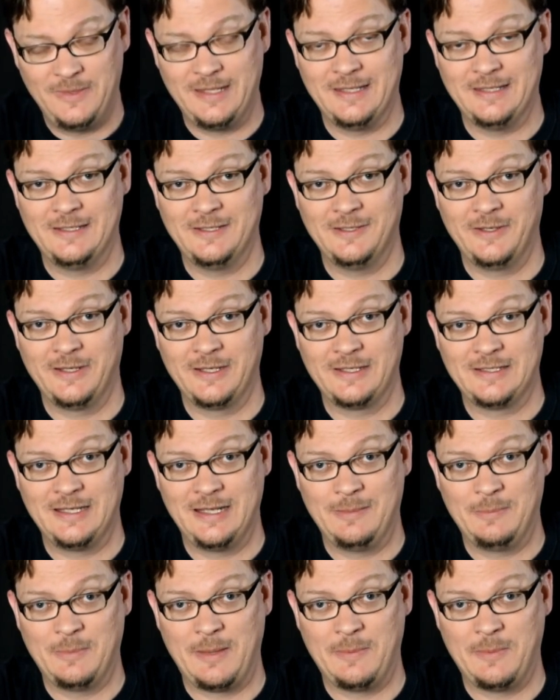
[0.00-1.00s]
Until next
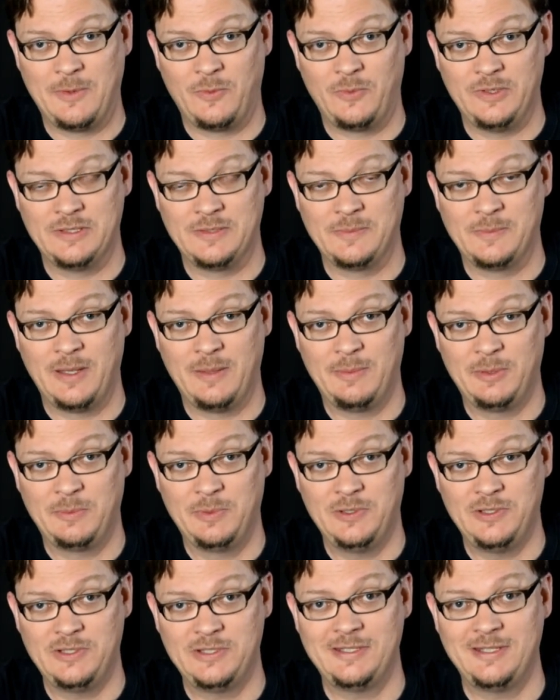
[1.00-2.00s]
time, I'm going to read some comic
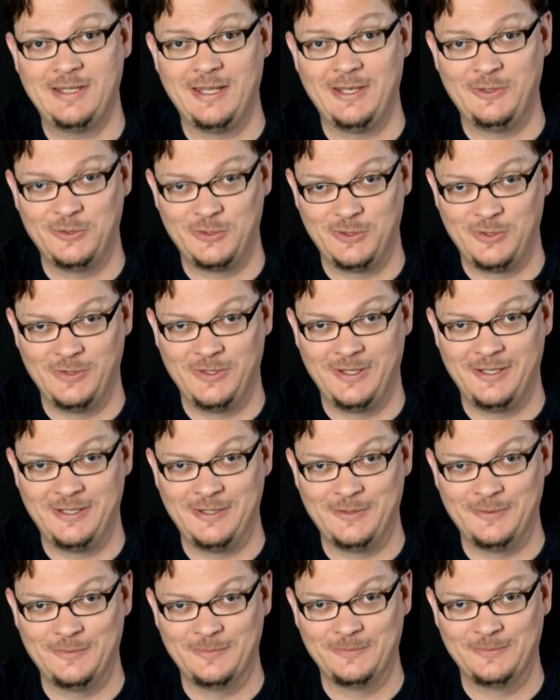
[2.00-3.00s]
books, and you should do that
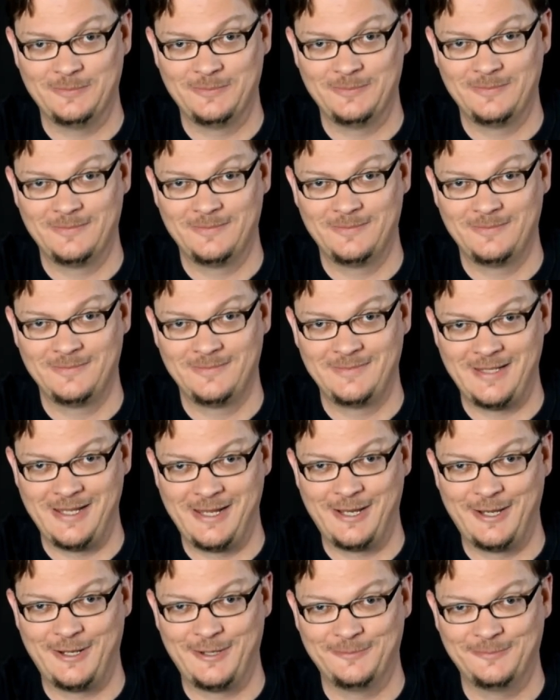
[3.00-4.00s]
too. Take care.